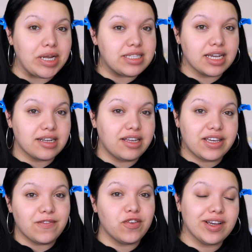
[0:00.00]
great
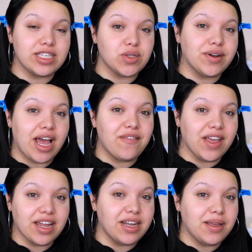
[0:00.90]
technique if you guys don't have
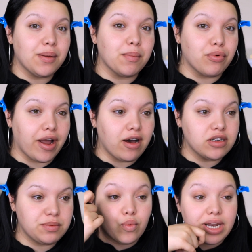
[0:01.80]
any
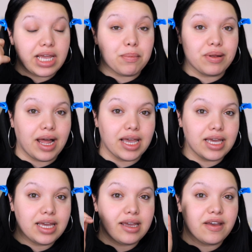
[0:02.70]
brows. When I apply
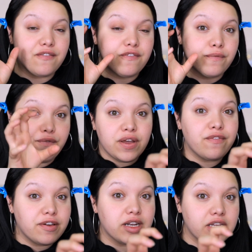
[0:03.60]
it, it
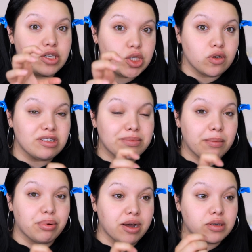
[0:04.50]
vividly shows my
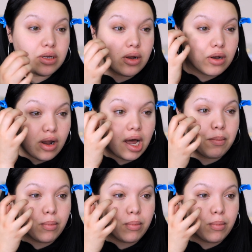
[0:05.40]
brows a lot